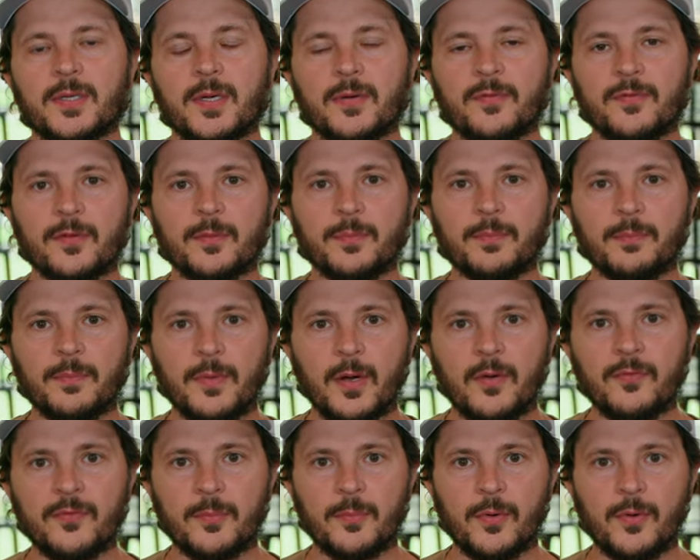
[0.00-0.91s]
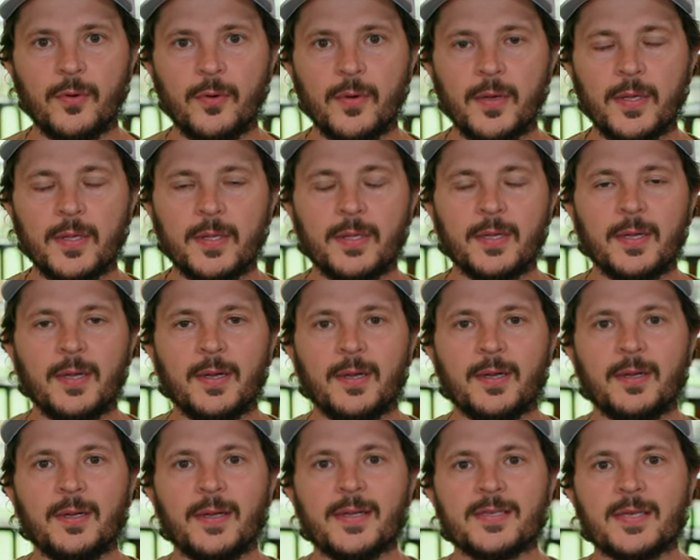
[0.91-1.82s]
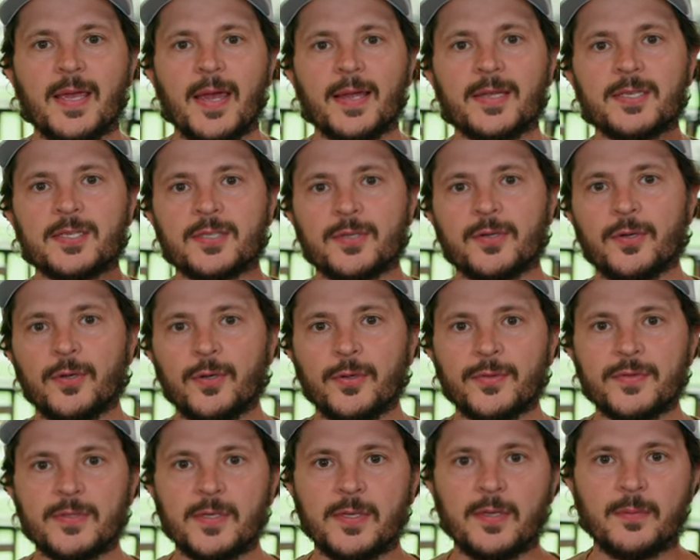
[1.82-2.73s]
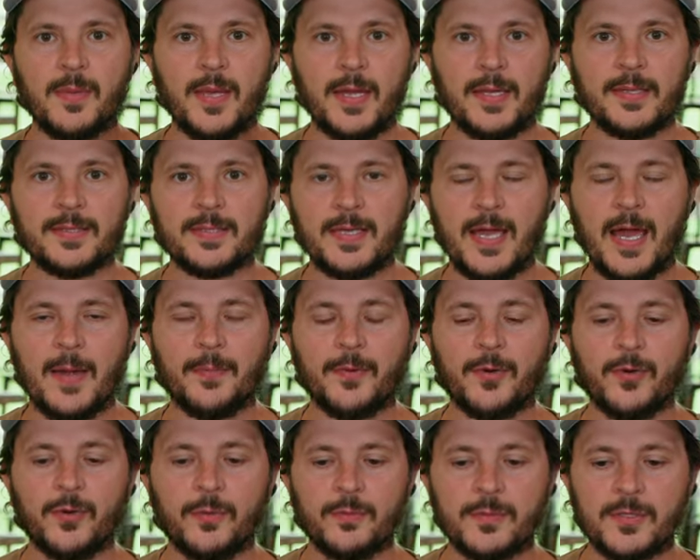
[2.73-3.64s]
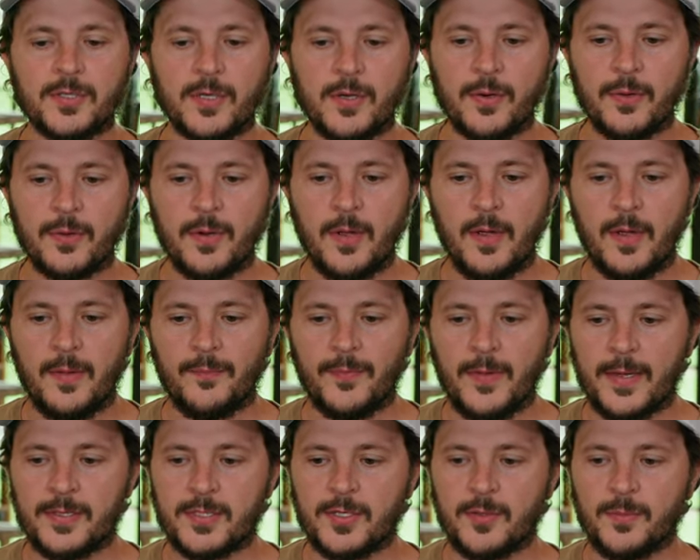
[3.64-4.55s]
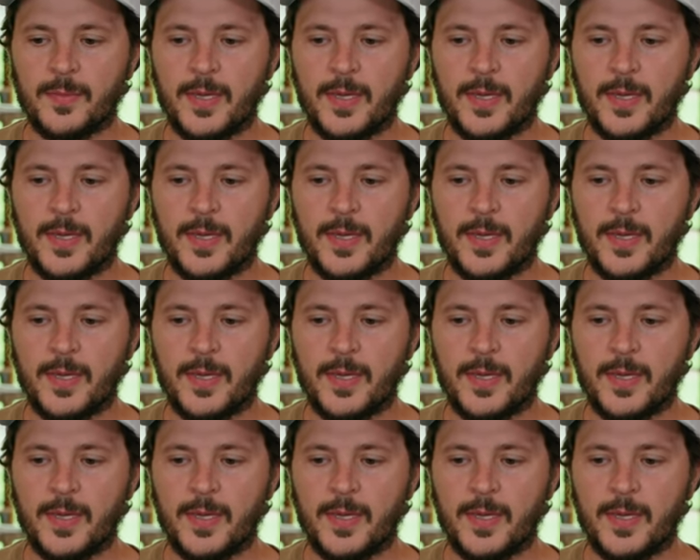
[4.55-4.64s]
of the brewery is external to the main tap room. So as you